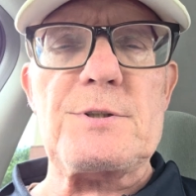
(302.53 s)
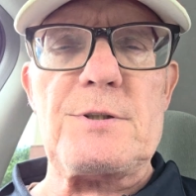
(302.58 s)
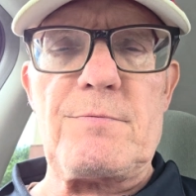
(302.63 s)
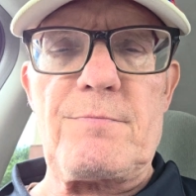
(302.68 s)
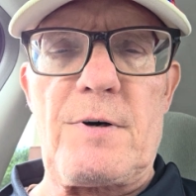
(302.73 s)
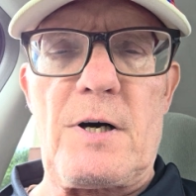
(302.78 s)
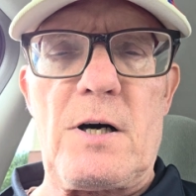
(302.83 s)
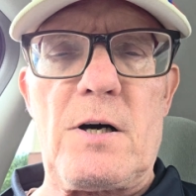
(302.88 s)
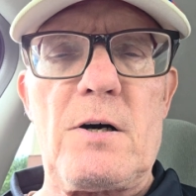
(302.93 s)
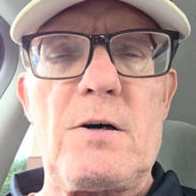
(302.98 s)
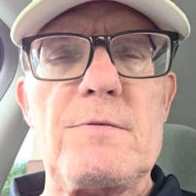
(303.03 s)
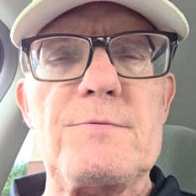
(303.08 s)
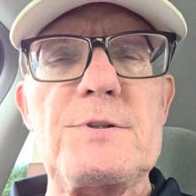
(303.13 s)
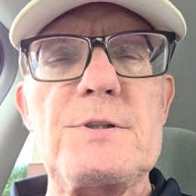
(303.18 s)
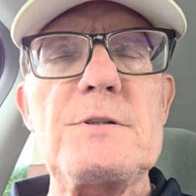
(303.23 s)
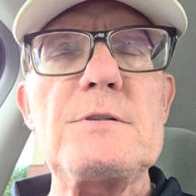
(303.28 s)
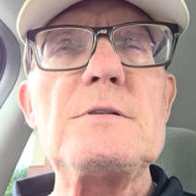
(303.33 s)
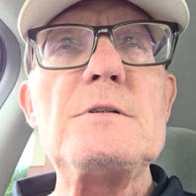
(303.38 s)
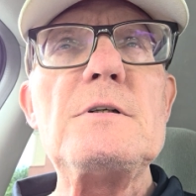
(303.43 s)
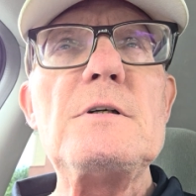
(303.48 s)
was
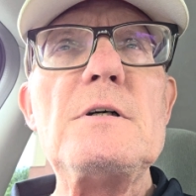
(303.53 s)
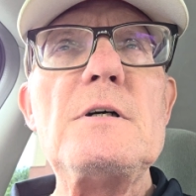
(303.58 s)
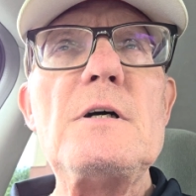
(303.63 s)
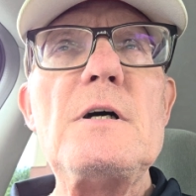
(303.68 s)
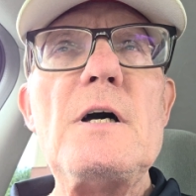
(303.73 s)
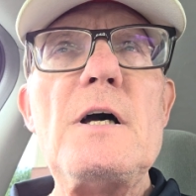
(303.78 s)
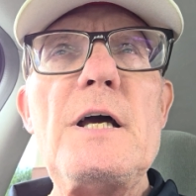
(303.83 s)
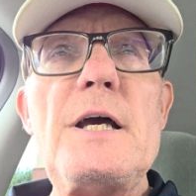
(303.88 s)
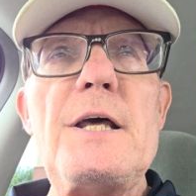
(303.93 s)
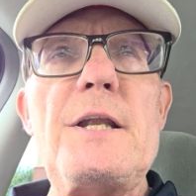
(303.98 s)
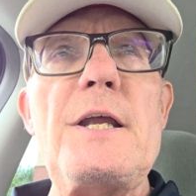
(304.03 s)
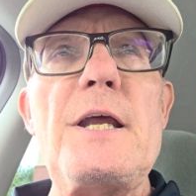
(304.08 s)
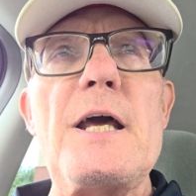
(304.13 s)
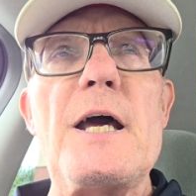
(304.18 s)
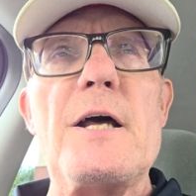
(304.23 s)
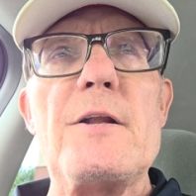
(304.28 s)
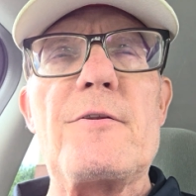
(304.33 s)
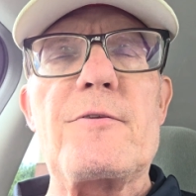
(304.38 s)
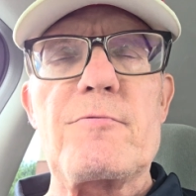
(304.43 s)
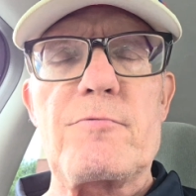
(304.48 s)
involved in
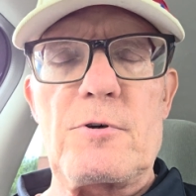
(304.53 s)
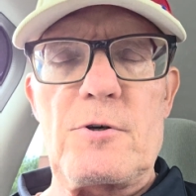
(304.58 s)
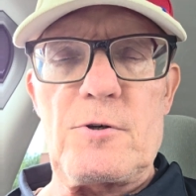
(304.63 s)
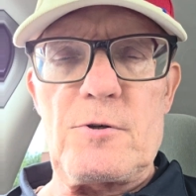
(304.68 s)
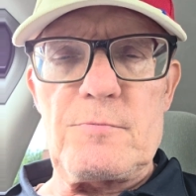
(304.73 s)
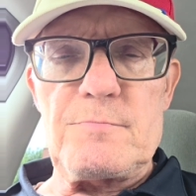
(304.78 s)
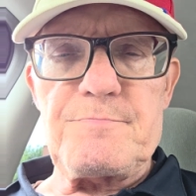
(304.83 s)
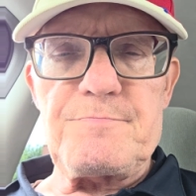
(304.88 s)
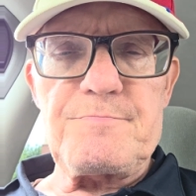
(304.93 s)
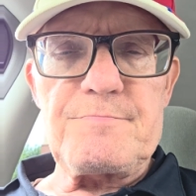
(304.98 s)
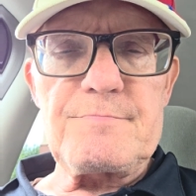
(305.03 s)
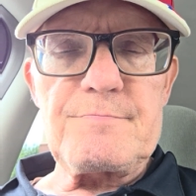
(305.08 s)
the Nth Room,